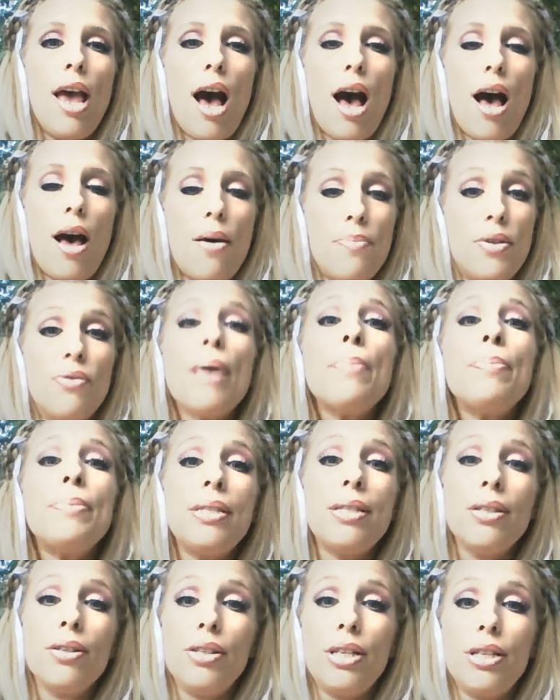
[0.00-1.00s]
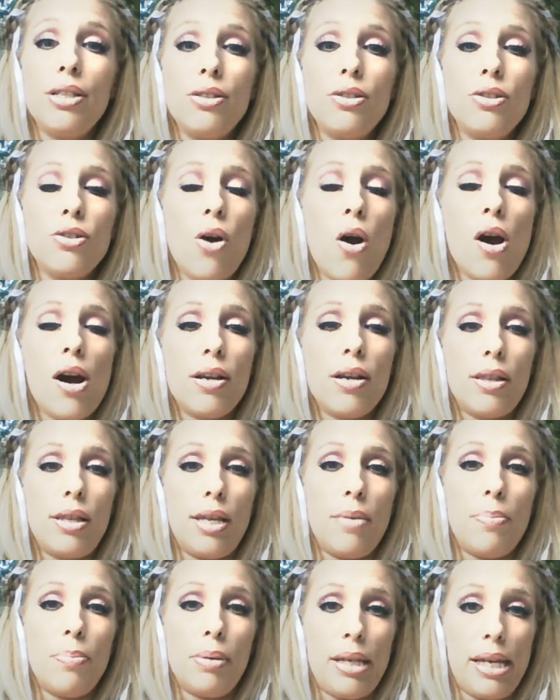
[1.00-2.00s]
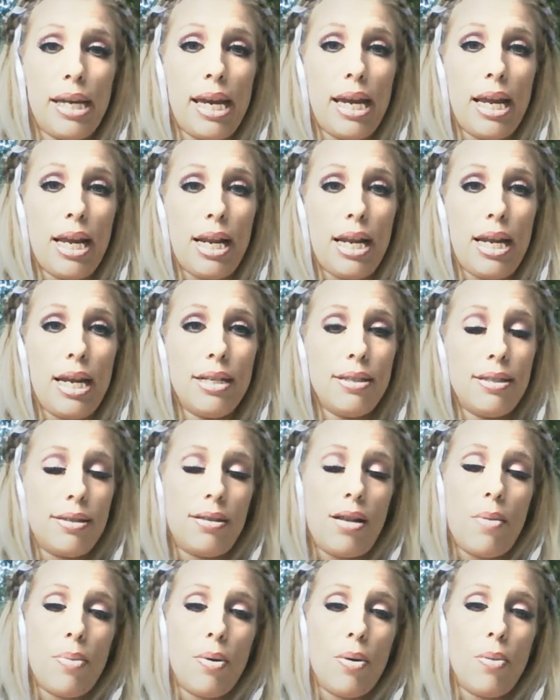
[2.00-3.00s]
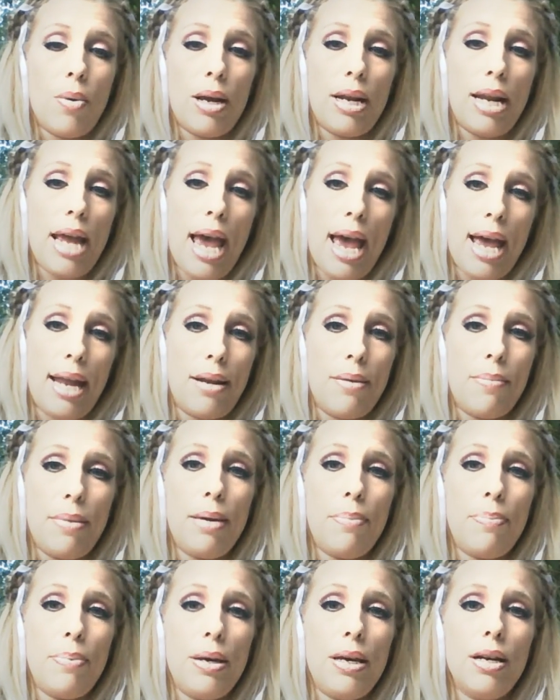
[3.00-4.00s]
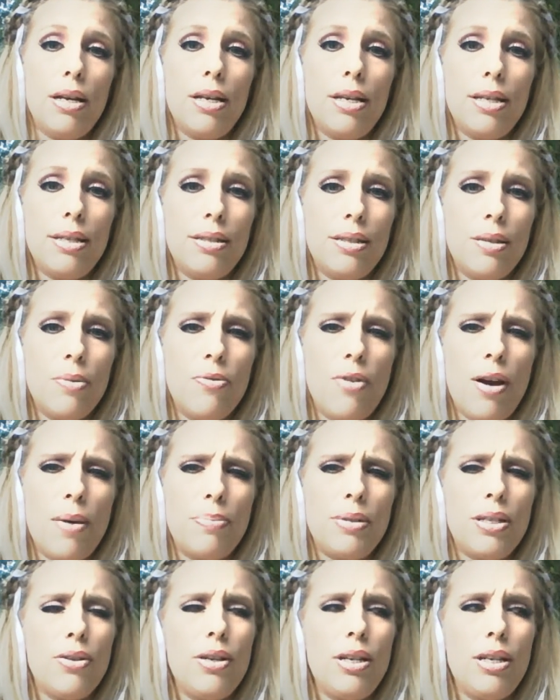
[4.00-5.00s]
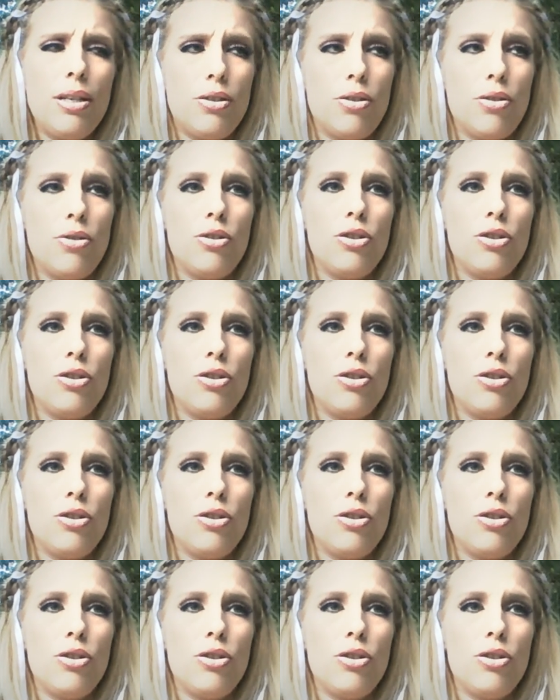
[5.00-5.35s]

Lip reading: The reptilians are the Pleiadians' #1 enemy, because the reptilians are